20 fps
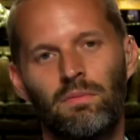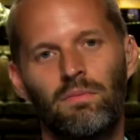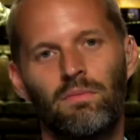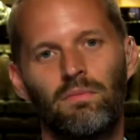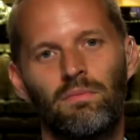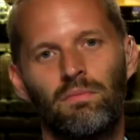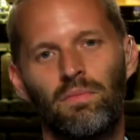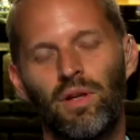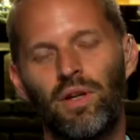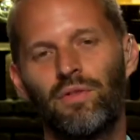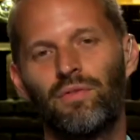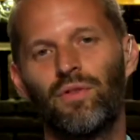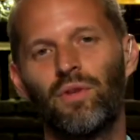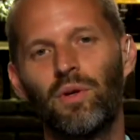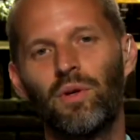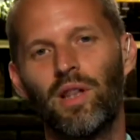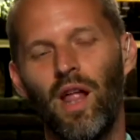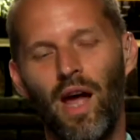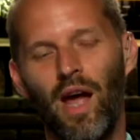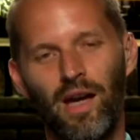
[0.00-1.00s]
but if you
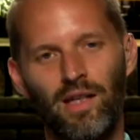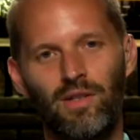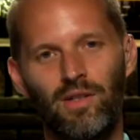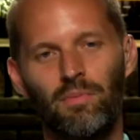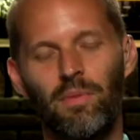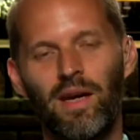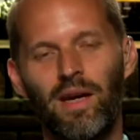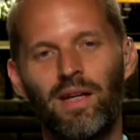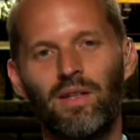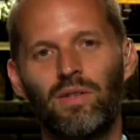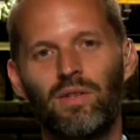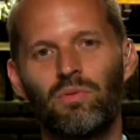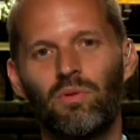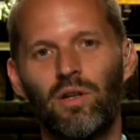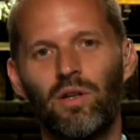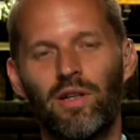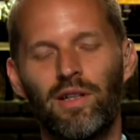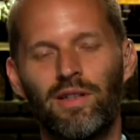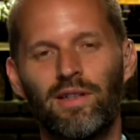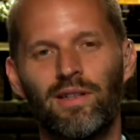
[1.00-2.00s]
would like to excited. make
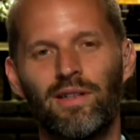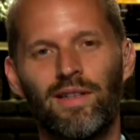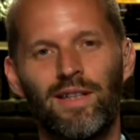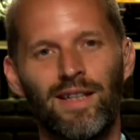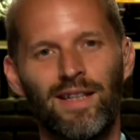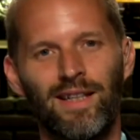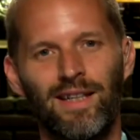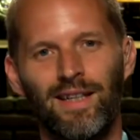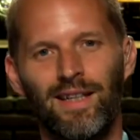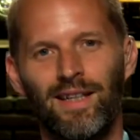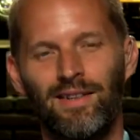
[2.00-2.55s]
us one,